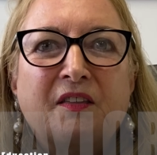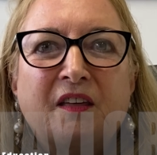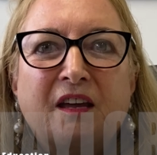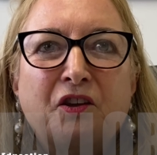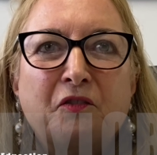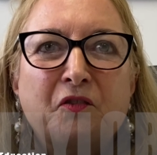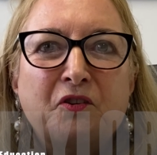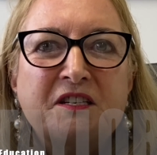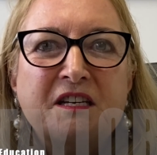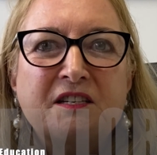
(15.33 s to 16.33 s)
Thank you for
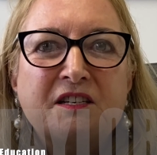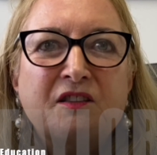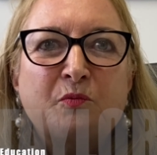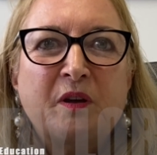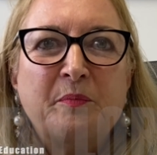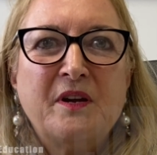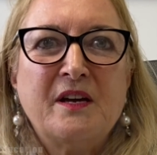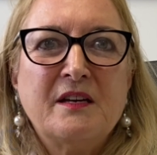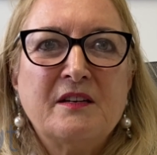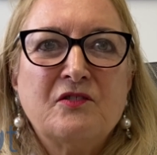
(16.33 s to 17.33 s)
attending the
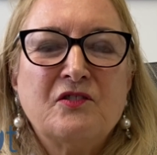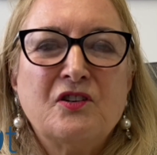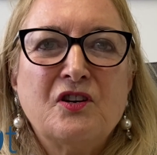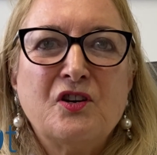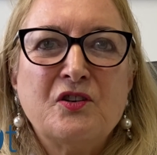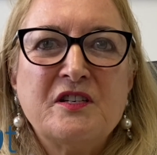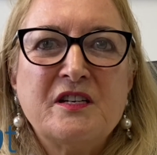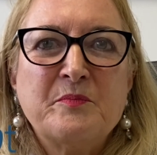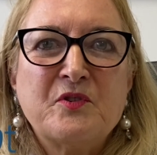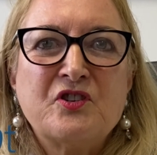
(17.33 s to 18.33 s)
webinar on low
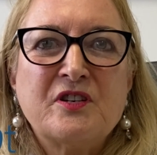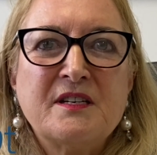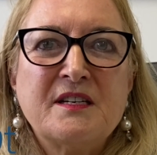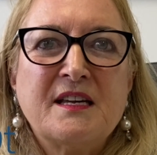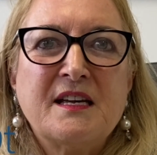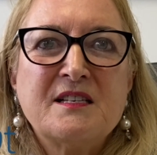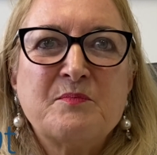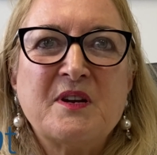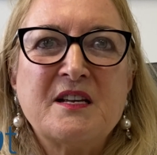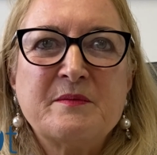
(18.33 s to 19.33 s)
temperature gas
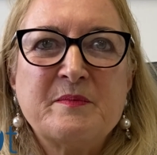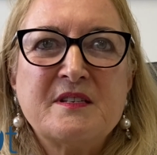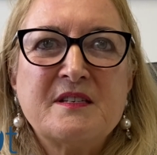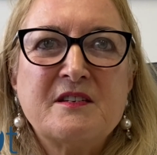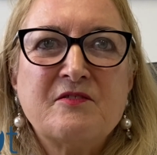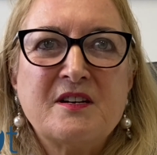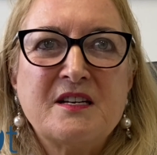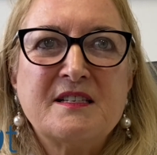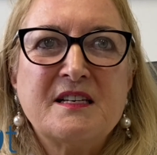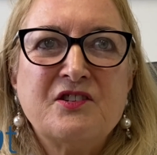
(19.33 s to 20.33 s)
plasma
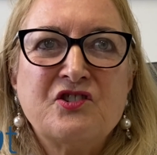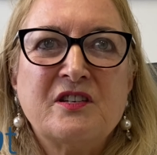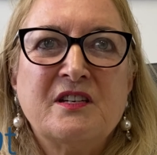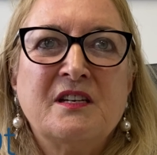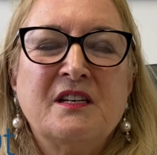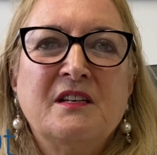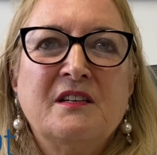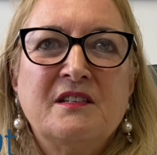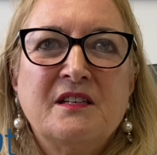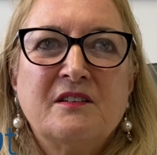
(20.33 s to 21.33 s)
sterilization
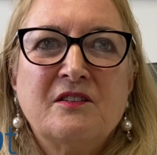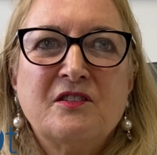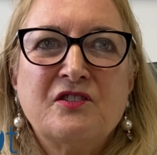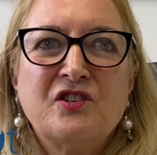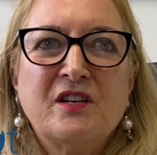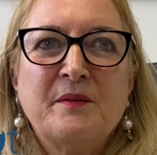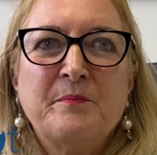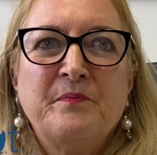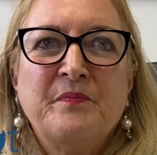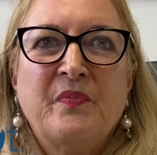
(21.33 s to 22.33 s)
technology.
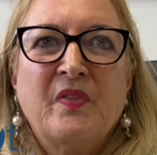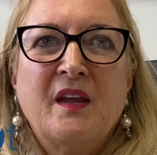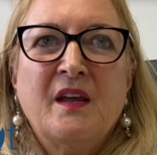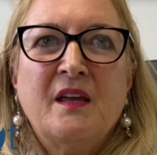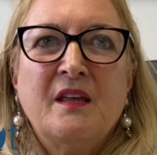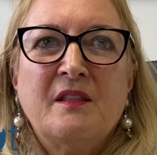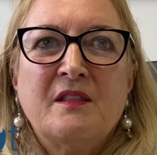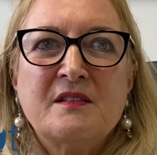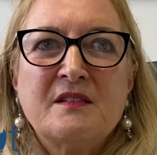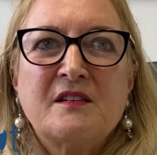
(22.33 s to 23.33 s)

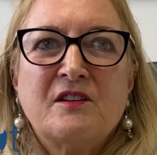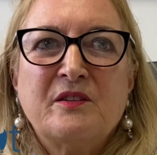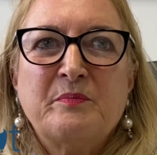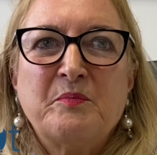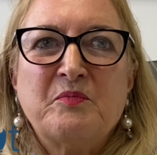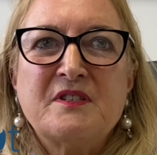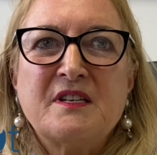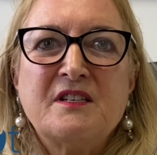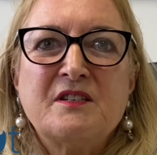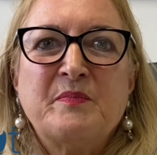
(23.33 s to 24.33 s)
This is going to be
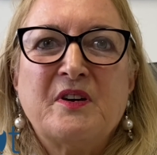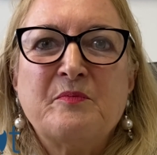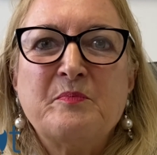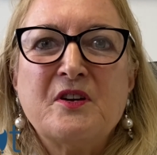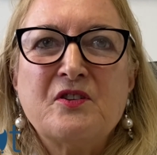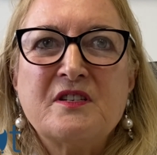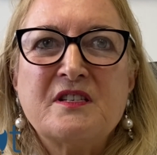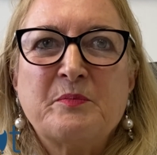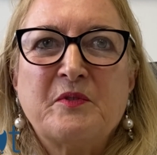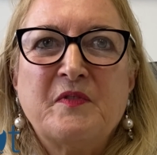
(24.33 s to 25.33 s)
presented by
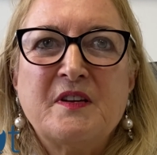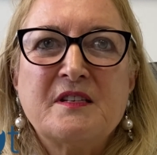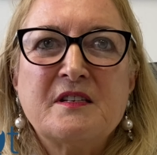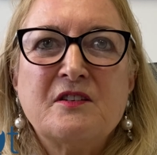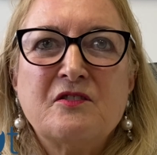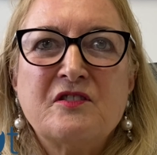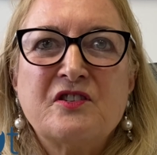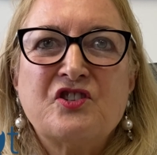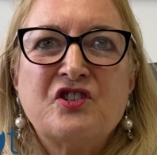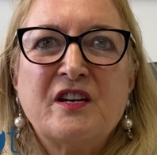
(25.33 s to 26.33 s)
Emeritus Professor
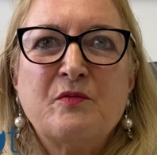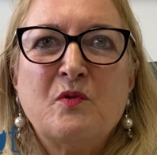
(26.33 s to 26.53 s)
Laurence J.